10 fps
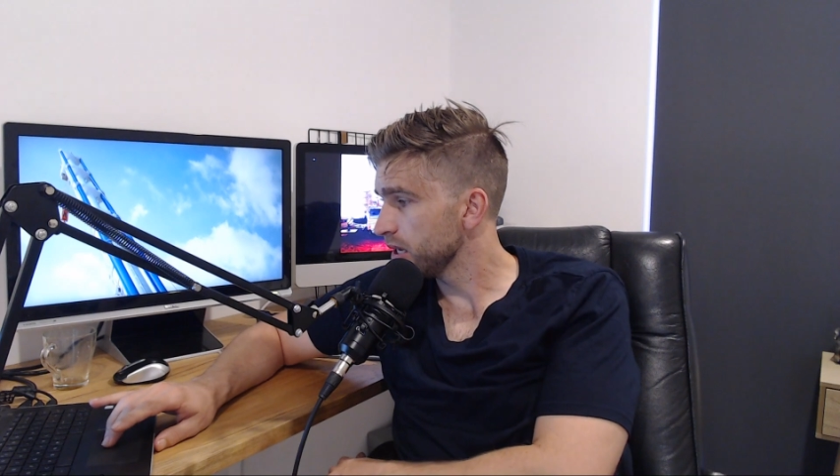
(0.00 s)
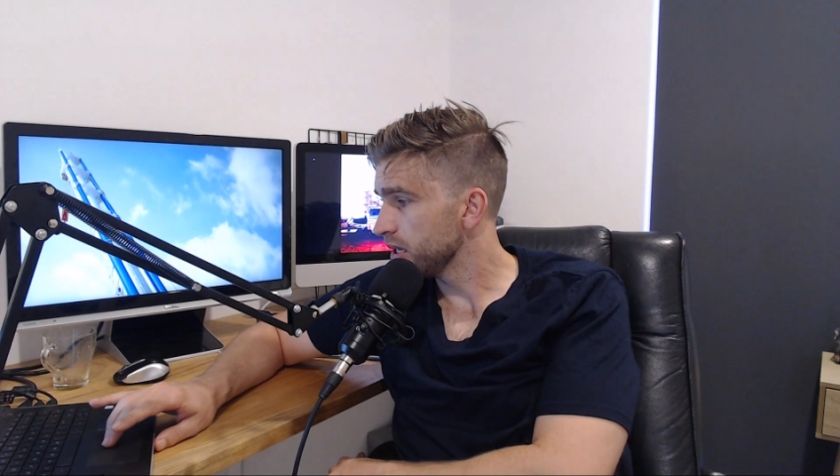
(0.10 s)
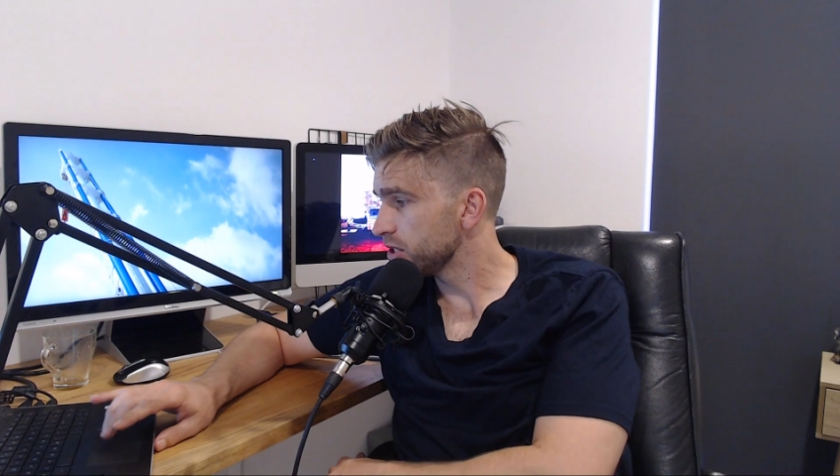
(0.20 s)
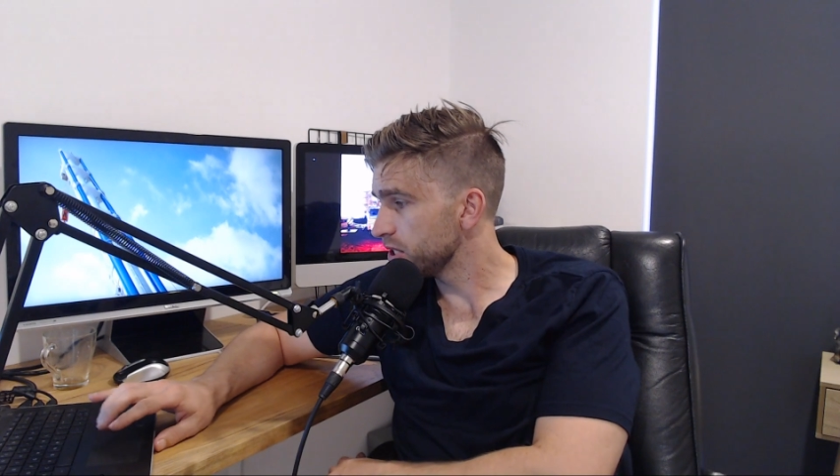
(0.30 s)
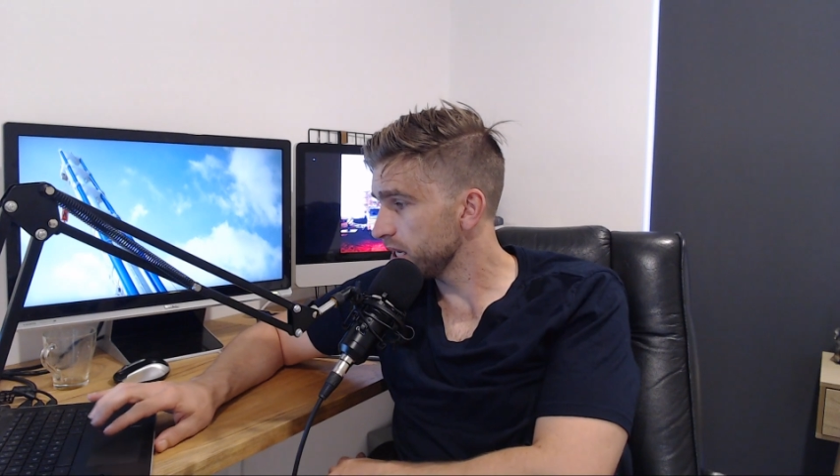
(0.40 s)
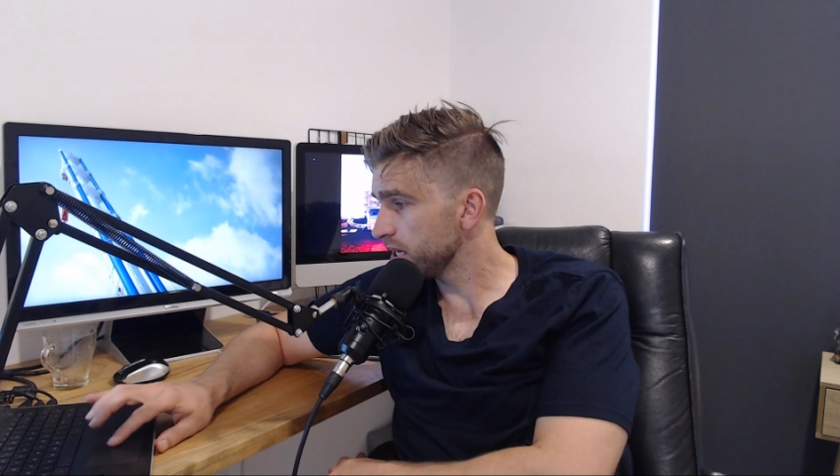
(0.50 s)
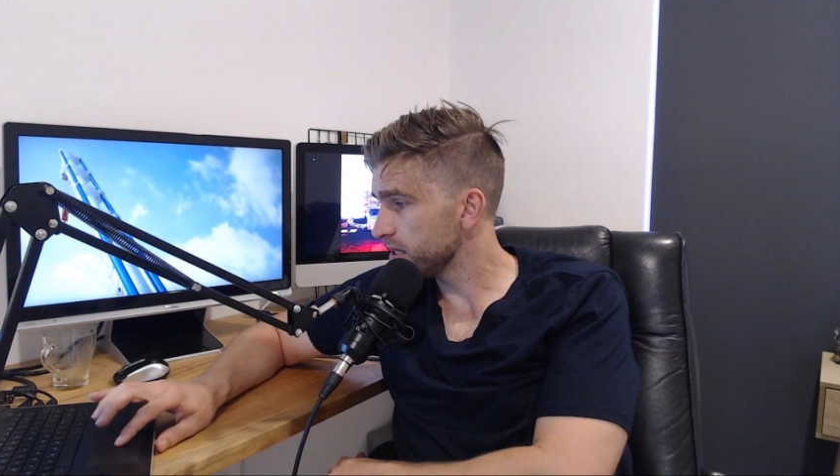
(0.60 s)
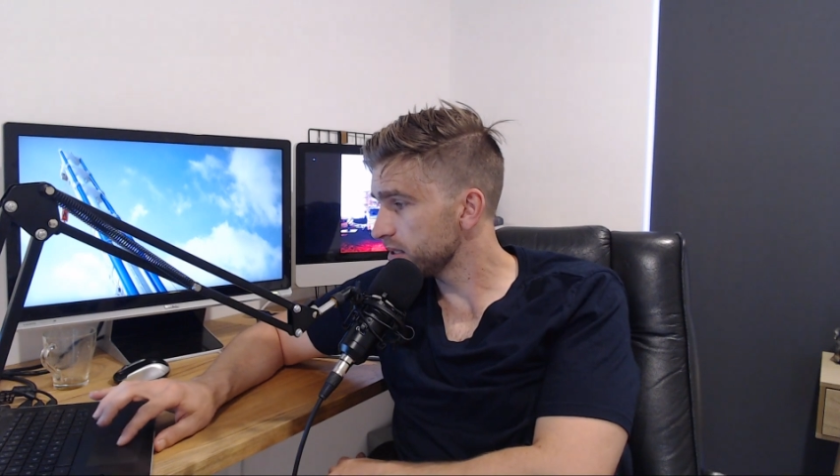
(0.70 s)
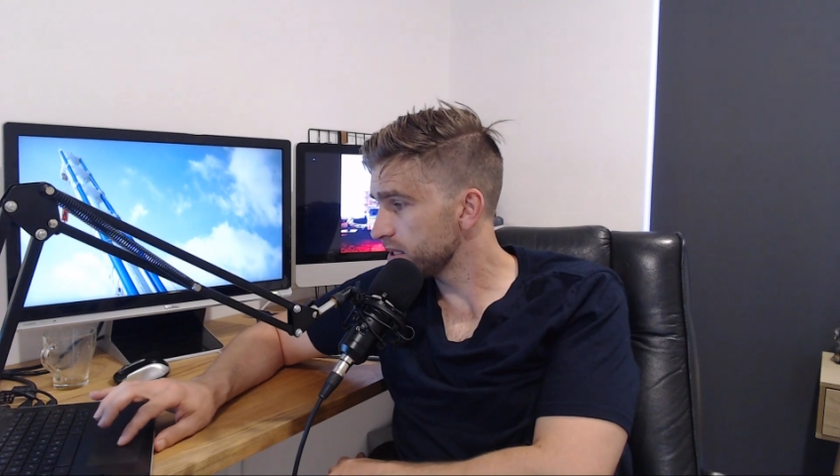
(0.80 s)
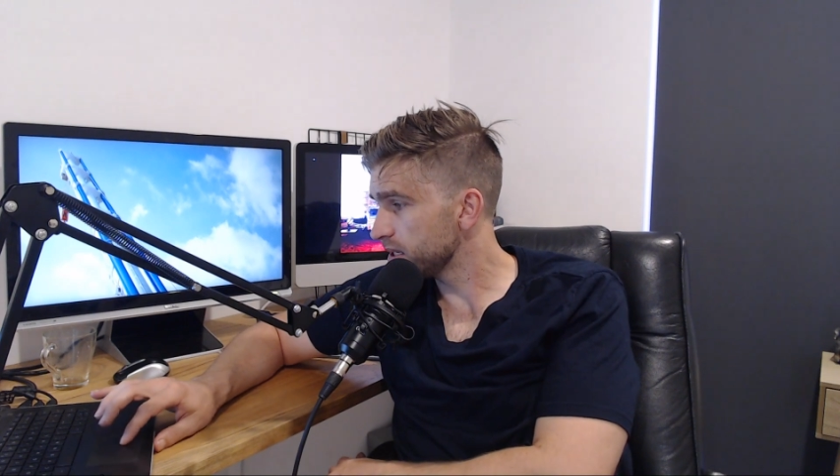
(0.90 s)
Shout
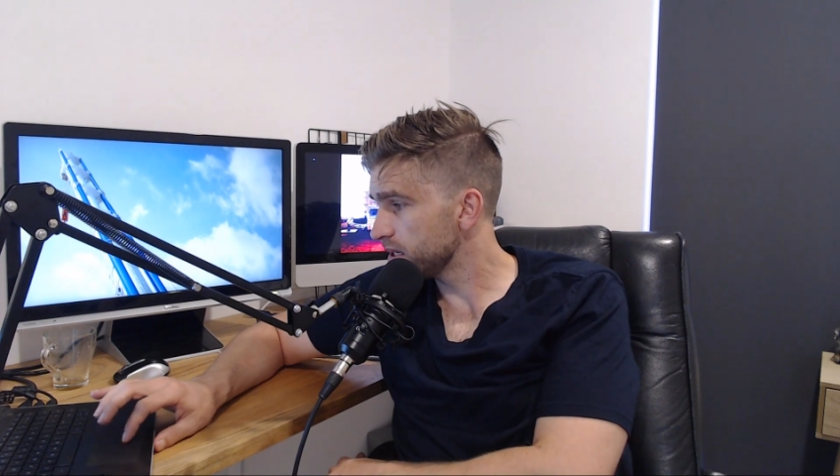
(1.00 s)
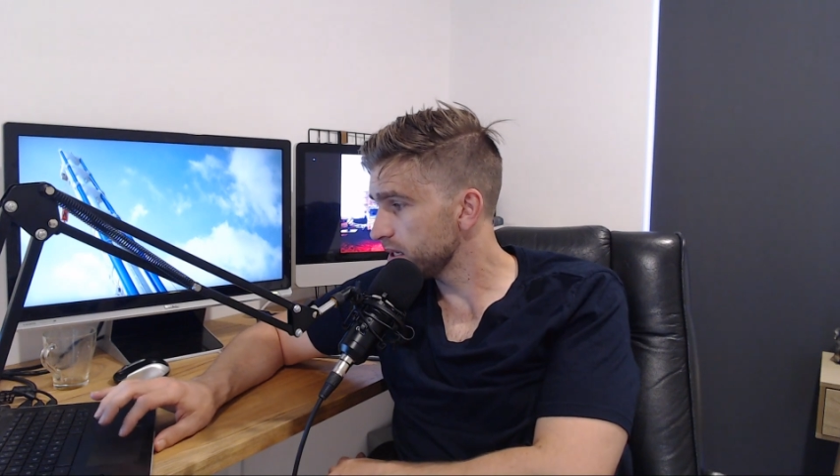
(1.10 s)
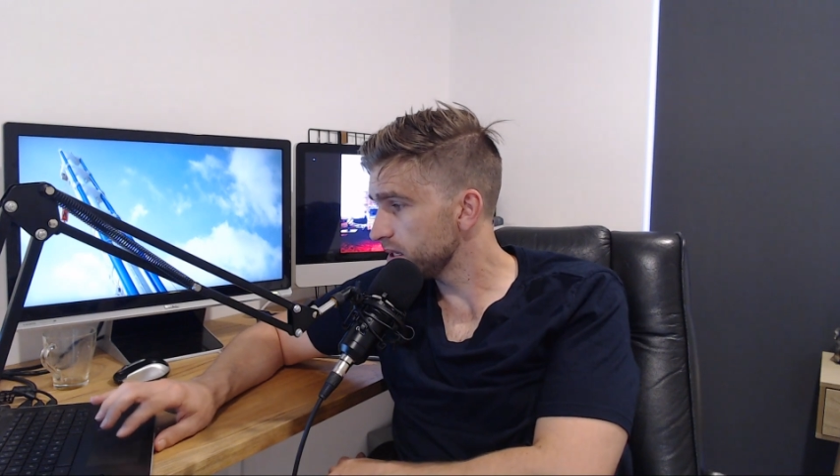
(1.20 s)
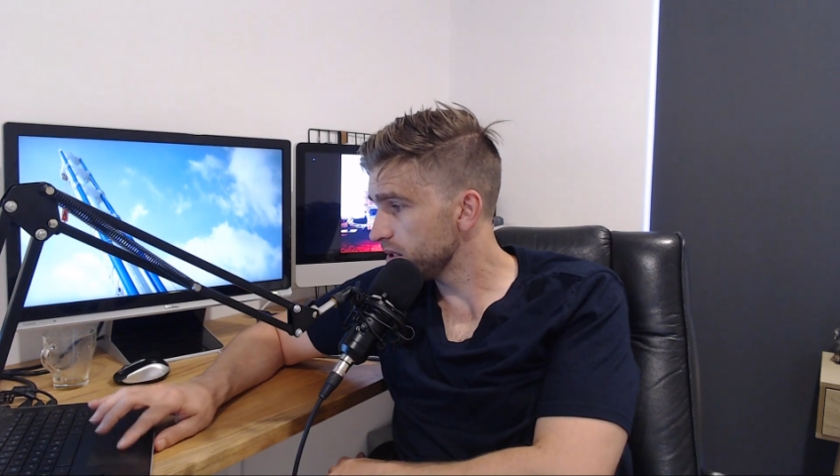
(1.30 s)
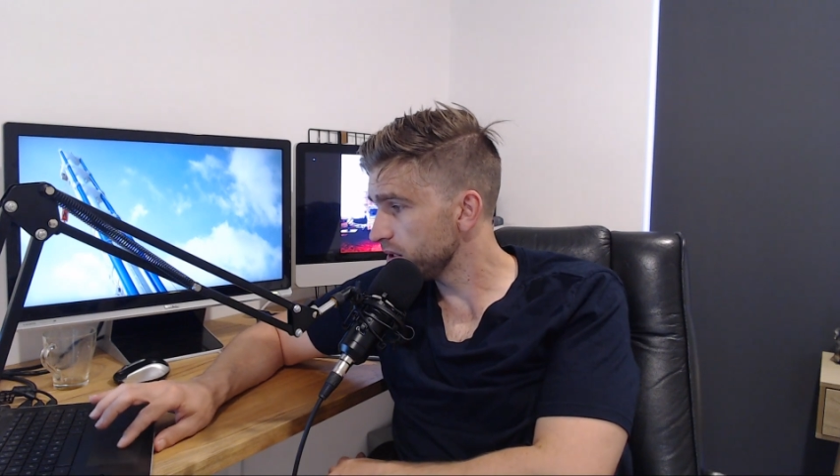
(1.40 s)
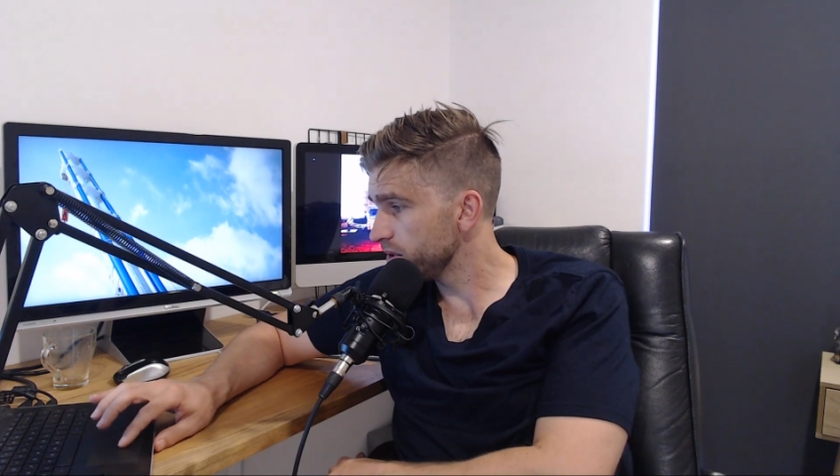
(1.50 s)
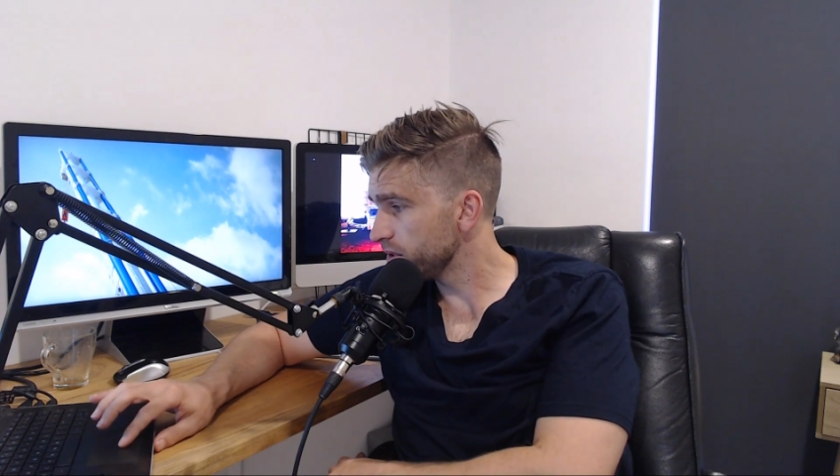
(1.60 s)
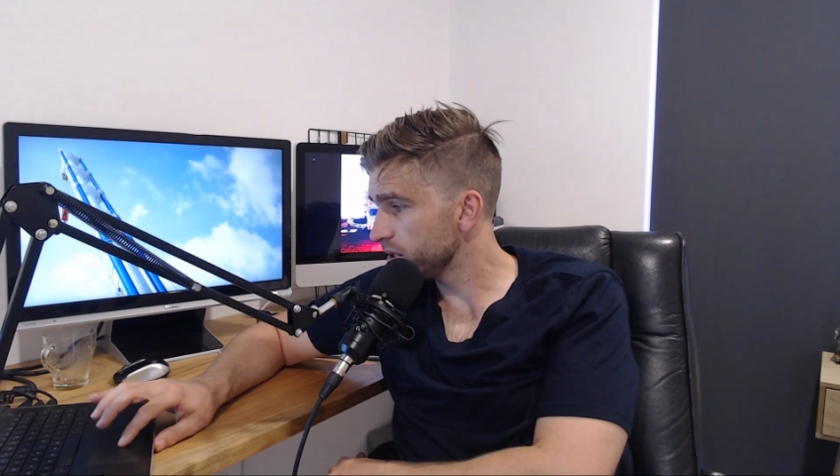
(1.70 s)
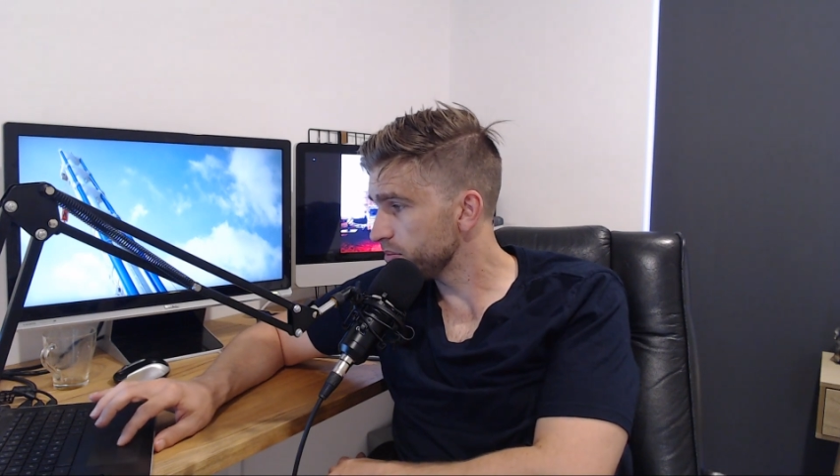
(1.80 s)
out to Luke